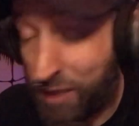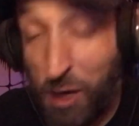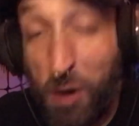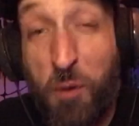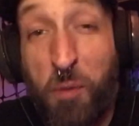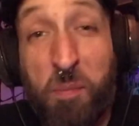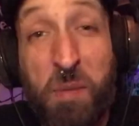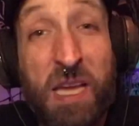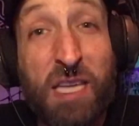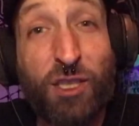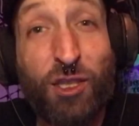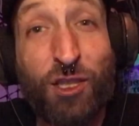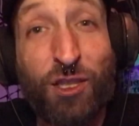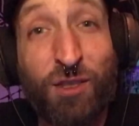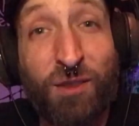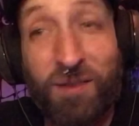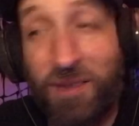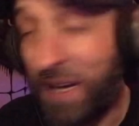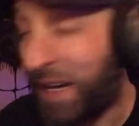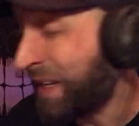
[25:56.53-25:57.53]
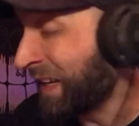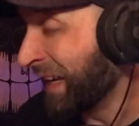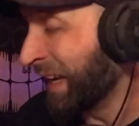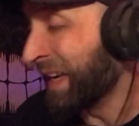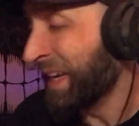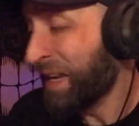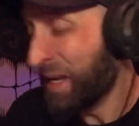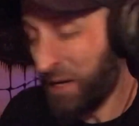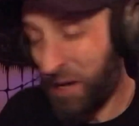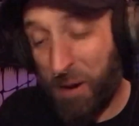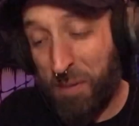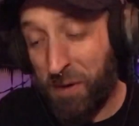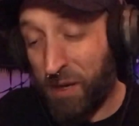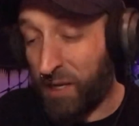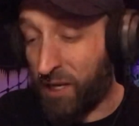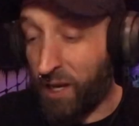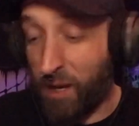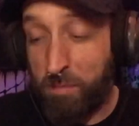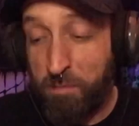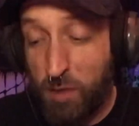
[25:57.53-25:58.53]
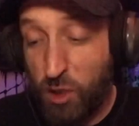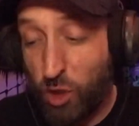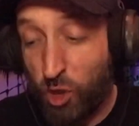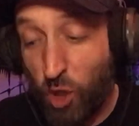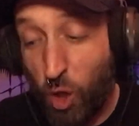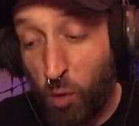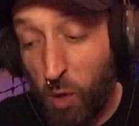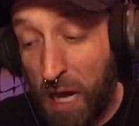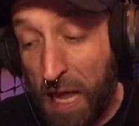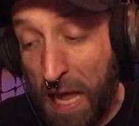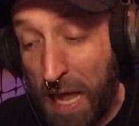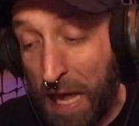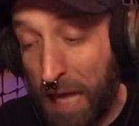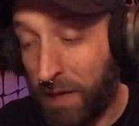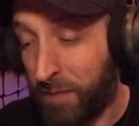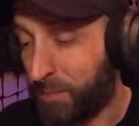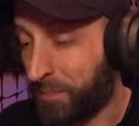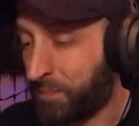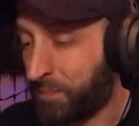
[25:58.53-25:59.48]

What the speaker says: don't, bitch. Nope, numbers don't lie.